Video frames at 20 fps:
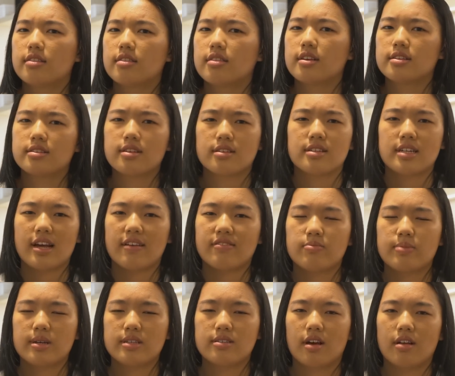this doesn't have
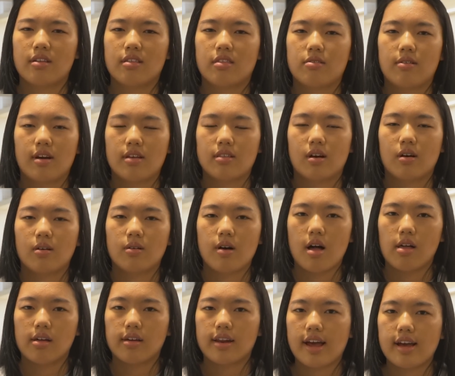to be done throughout the whole
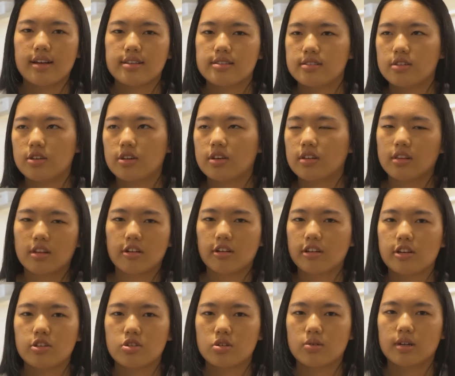holidays. You can
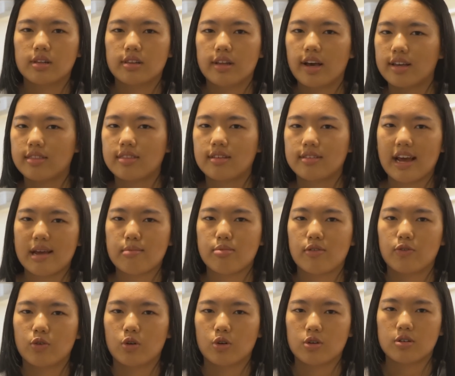literally do it the day
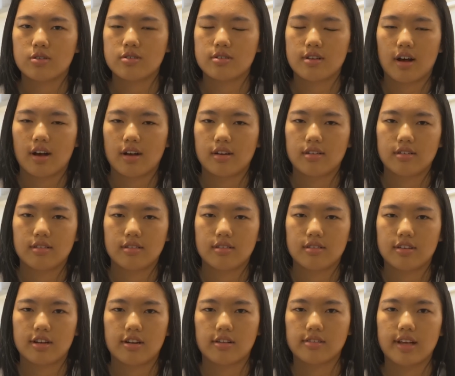before you start
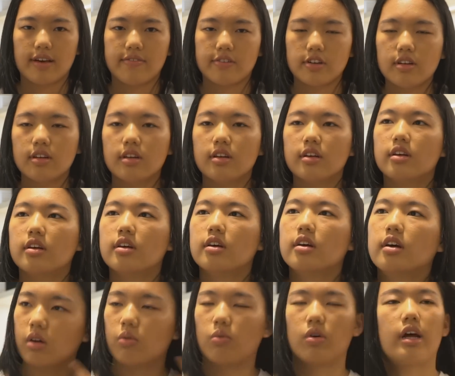year 11.
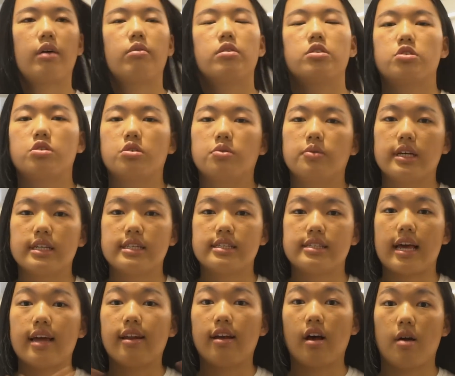What I would do is
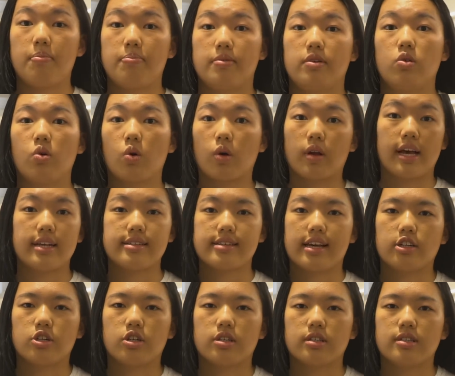set up an
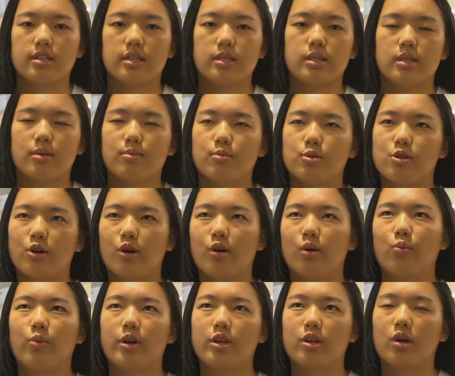organisation system,
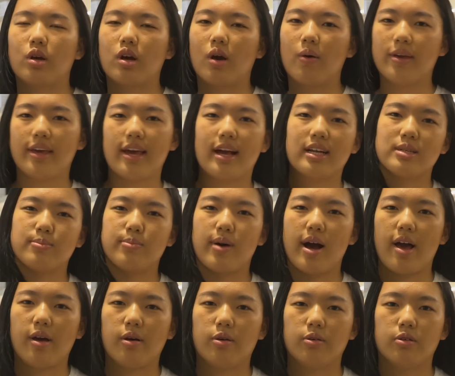so when you're going out to
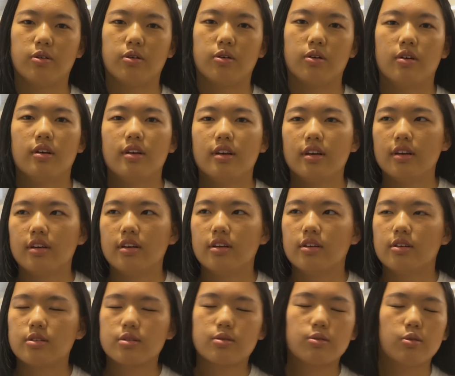buy all your
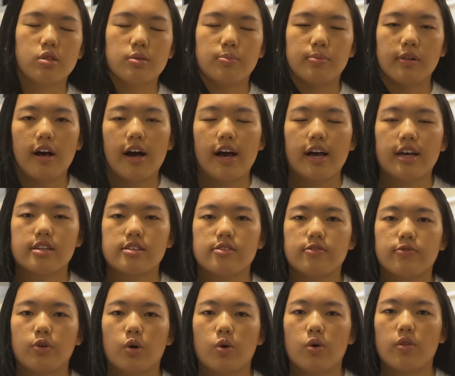school supplies
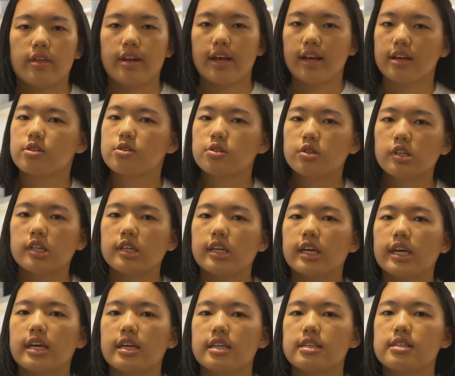for the next 2
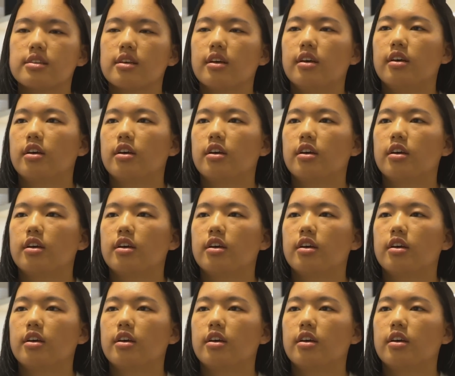years,